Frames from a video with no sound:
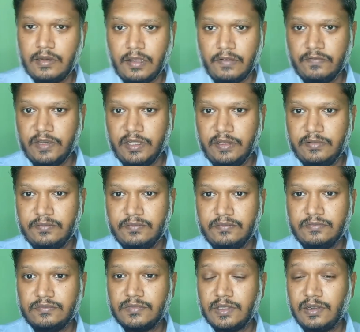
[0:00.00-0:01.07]
Lovely,
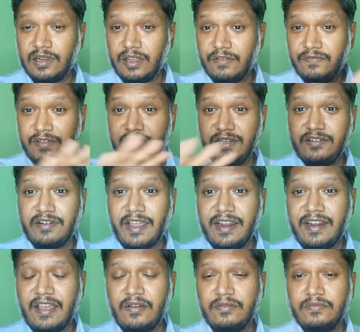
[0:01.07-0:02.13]
lovely dry
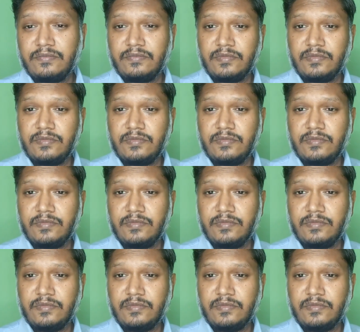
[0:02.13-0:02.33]
down.